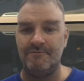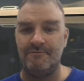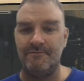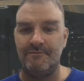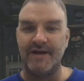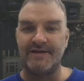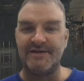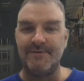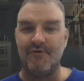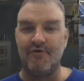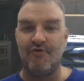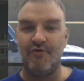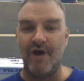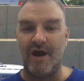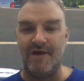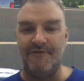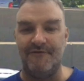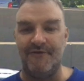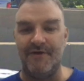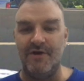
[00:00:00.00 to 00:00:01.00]
We get some
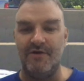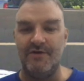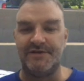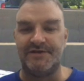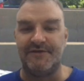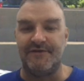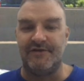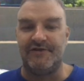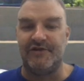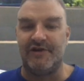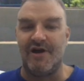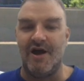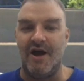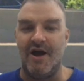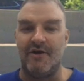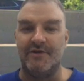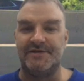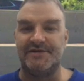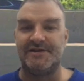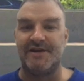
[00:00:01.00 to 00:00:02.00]
great views of the
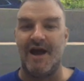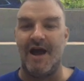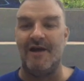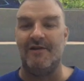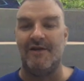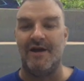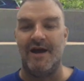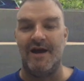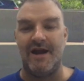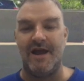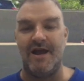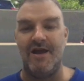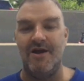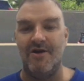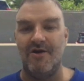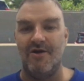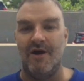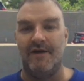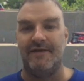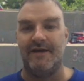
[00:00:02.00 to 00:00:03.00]
Chicago skyline
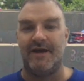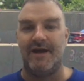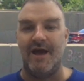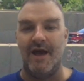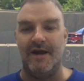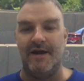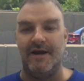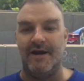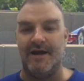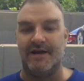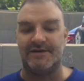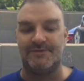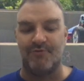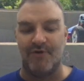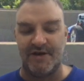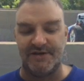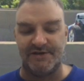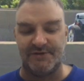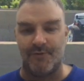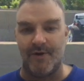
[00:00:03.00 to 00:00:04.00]
here on the Kennedy
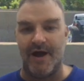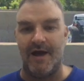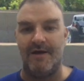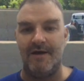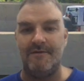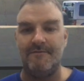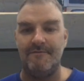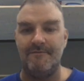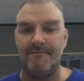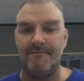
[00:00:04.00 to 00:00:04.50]
Expressway.